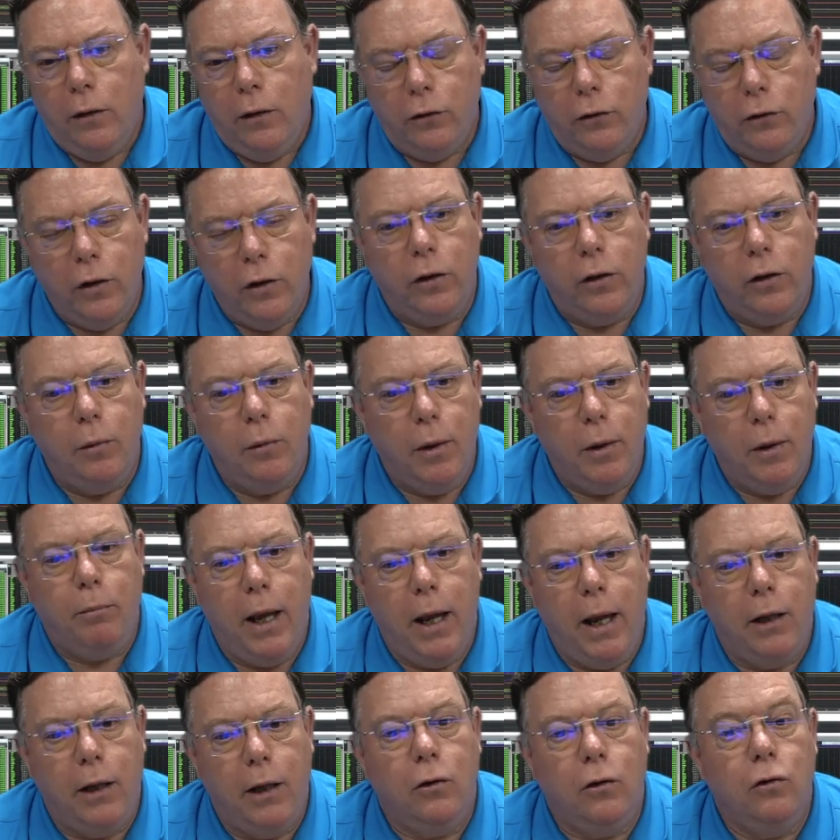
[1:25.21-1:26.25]
there's nothing but
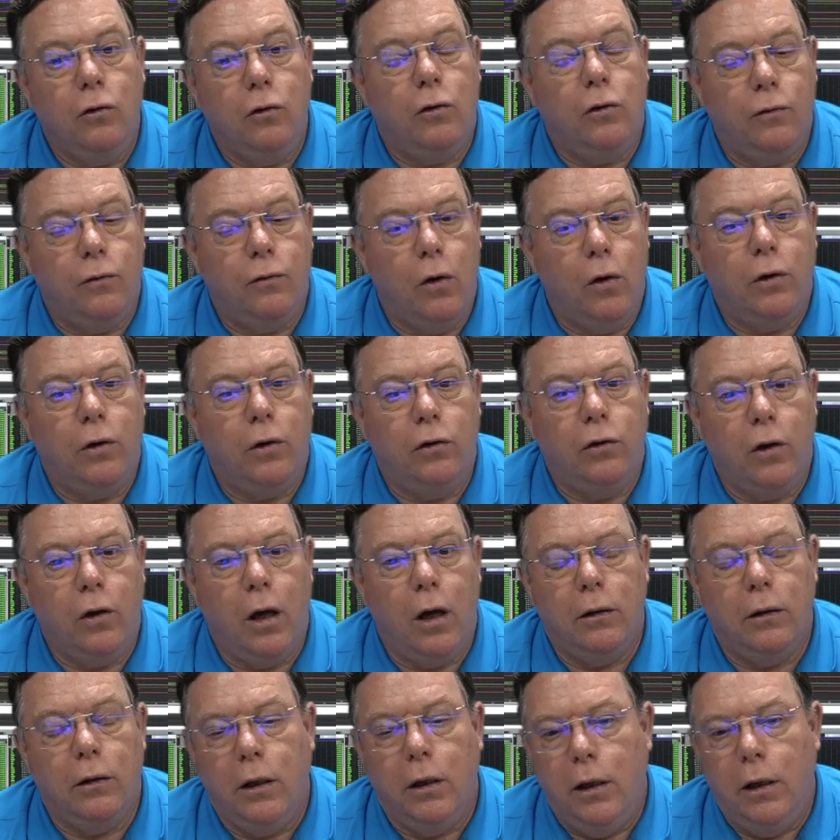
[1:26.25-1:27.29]
bad news to focus
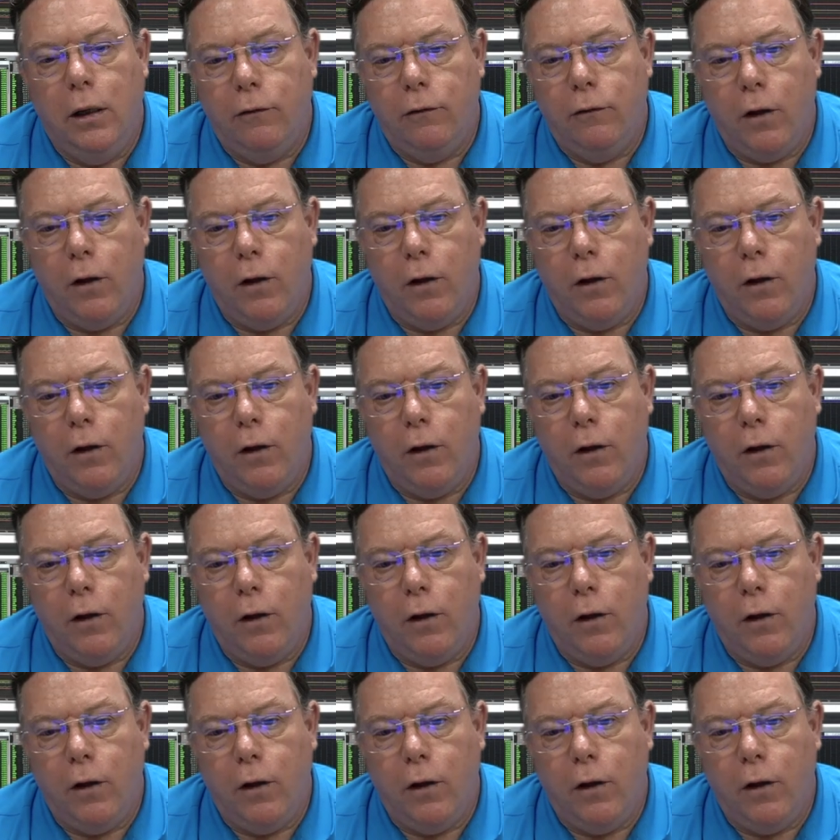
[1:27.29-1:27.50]
on